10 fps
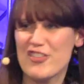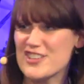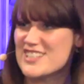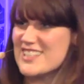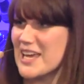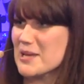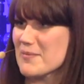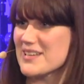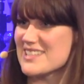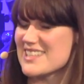the same
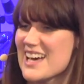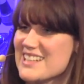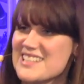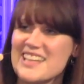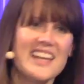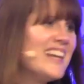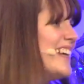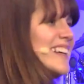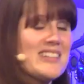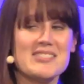as that.
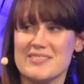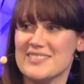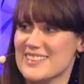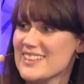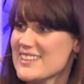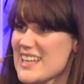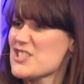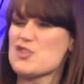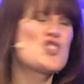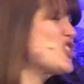That doesn't